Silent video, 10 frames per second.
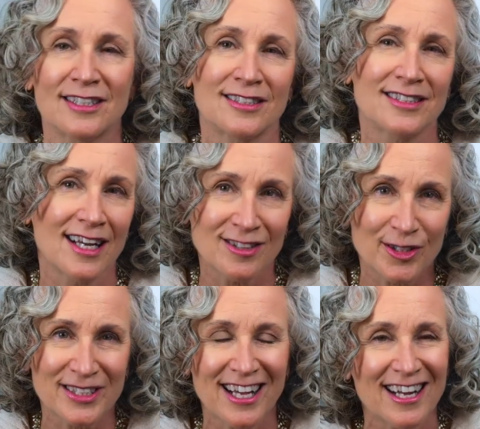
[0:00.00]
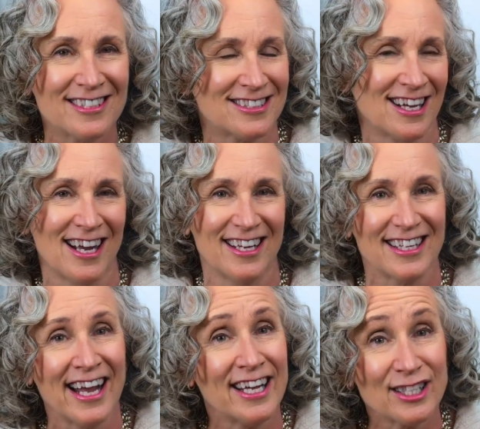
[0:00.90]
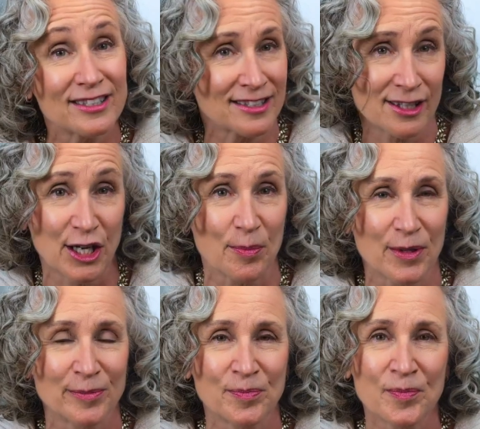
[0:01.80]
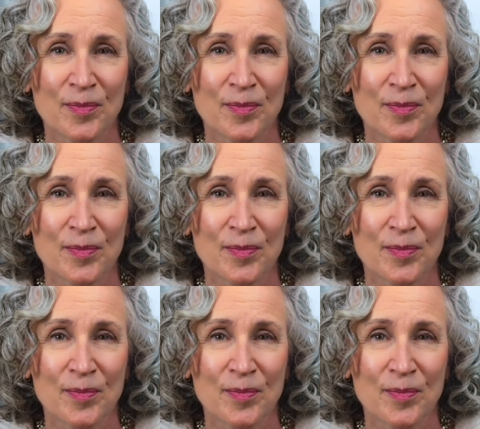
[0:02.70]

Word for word: such as exercise, diet, and sleep.